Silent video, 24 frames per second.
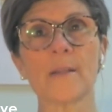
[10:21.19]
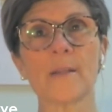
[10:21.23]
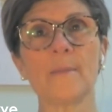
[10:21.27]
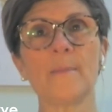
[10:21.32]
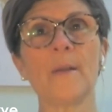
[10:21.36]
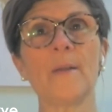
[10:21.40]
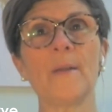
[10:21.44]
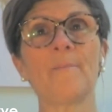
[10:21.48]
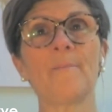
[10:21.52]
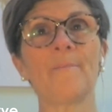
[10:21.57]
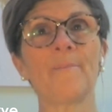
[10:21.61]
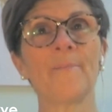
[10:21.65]
I
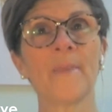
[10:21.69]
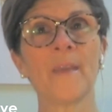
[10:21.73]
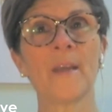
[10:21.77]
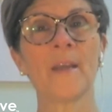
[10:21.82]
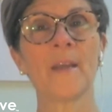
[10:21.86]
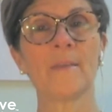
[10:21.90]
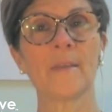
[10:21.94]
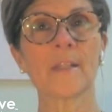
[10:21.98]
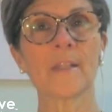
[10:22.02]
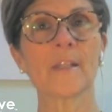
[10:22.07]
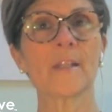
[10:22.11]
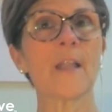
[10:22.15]
mean,
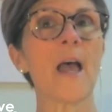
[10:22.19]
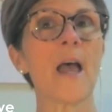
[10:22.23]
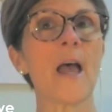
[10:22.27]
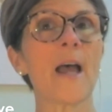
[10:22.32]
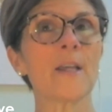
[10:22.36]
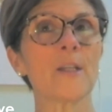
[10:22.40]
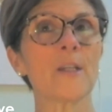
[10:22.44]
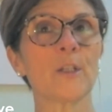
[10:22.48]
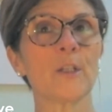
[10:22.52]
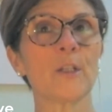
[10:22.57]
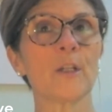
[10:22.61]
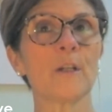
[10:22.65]
this
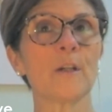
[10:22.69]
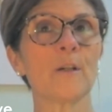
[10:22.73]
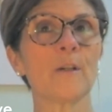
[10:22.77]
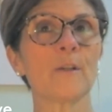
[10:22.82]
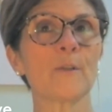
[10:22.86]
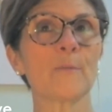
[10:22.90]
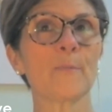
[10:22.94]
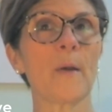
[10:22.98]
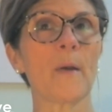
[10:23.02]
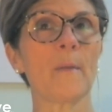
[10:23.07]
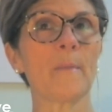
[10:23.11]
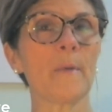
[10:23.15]
last year has
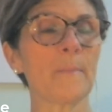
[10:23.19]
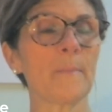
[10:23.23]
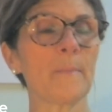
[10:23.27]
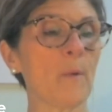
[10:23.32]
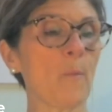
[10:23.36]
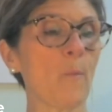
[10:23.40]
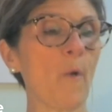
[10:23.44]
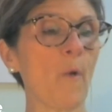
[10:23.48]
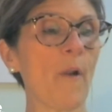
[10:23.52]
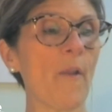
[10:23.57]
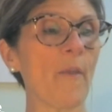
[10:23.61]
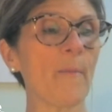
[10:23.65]
probably
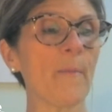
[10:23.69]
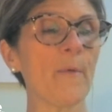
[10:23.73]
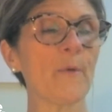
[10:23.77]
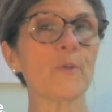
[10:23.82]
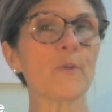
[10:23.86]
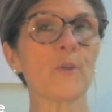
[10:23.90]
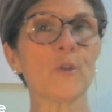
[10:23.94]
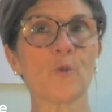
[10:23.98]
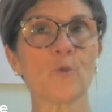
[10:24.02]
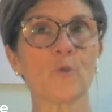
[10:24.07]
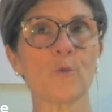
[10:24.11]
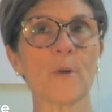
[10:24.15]
been one of the
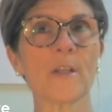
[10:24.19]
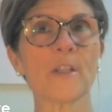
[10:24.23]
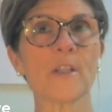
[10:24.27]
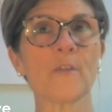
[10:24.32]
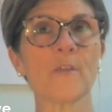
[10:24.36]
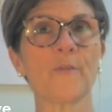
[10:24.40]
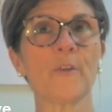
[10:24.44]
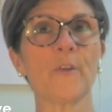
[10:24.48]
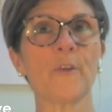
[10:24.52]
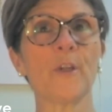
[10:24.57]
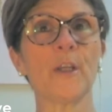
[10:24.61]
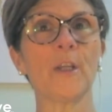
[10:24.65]
most
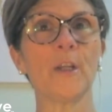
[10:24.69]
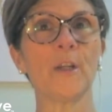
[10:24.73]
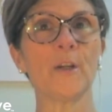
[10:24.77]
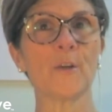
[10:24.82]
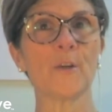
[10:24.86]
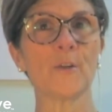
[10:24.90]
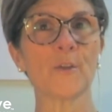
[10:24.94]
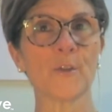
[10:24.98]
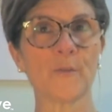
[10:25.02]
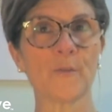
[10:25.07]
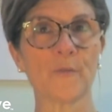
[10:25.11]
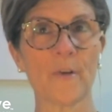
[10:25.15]
stressful
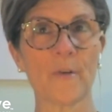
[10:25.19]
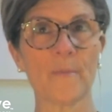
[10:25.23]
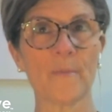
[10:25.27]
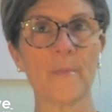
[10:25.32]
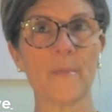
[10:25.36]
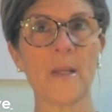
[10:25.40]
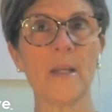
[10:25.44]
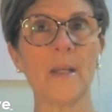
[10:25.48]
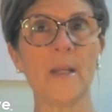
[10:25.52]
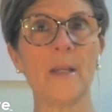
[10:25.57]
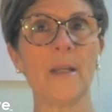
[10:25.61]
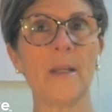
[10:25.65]
years for
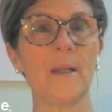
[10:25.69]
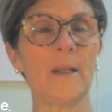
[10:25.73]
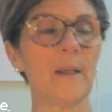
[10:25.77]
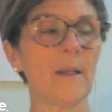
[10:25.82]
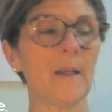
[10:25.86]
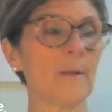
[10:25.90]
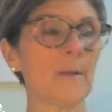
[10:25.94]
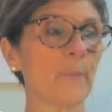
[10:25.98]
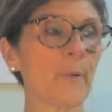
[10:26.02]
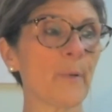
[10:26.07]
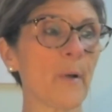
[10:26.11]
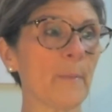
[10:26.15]
me
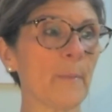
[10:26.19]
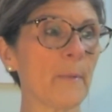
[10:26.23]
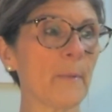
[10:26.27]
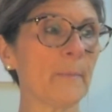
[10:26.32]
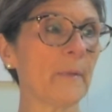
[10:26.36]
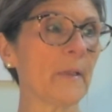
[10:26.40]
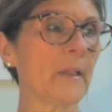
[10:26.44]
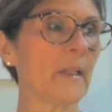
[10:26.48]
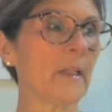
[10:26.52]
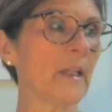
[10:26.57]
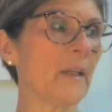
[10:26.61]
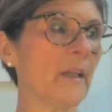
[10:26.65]
in
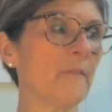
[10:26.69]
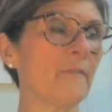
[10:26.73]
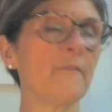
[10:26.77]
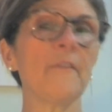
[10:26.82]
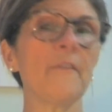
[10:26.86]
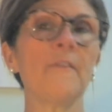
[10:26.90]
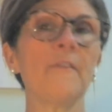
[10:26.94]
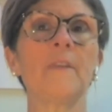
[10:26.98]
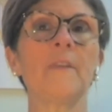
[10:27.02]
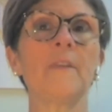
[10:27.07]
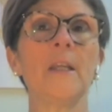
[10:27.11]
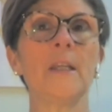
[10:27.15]
probably
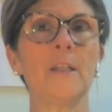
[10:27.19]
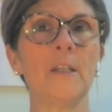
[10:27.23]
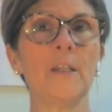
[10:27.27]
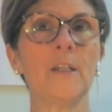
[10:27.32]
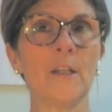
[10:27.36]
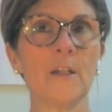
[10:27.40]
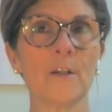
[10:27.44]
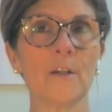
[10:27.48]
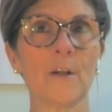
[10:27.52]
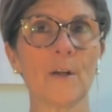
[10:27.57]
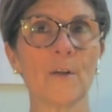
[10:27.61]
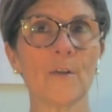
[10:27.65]
15
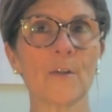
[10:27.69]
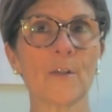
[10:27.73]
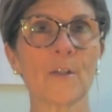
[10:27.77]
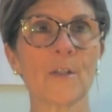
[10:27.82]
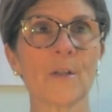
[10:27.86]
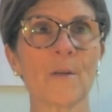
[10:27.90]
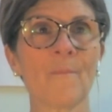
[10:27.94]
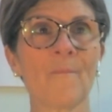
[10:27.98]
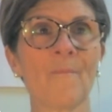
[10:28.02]
years.